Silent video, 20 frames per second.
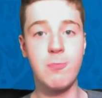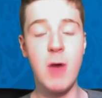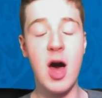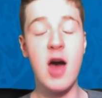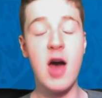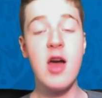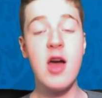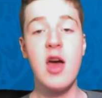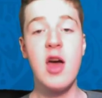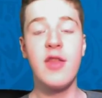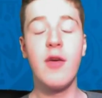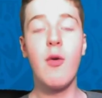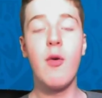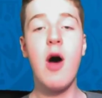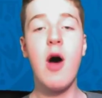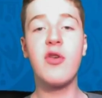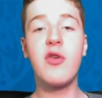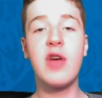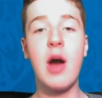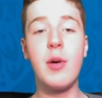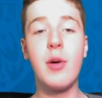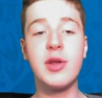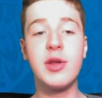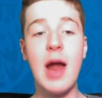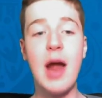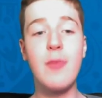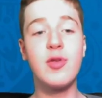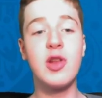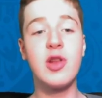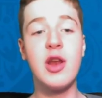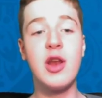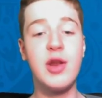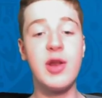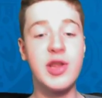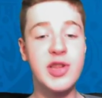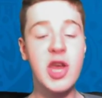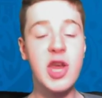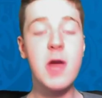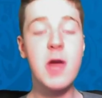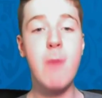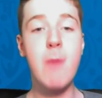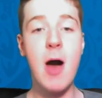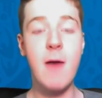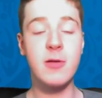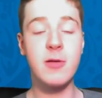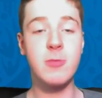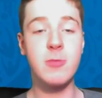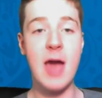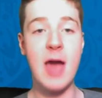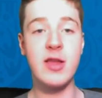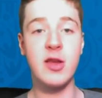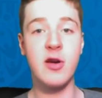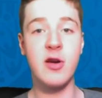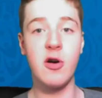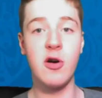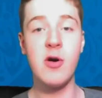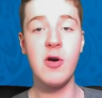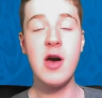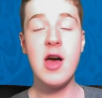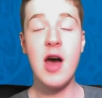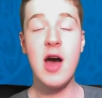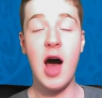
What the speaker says: But the World Cup was an absolutely superb spectacle.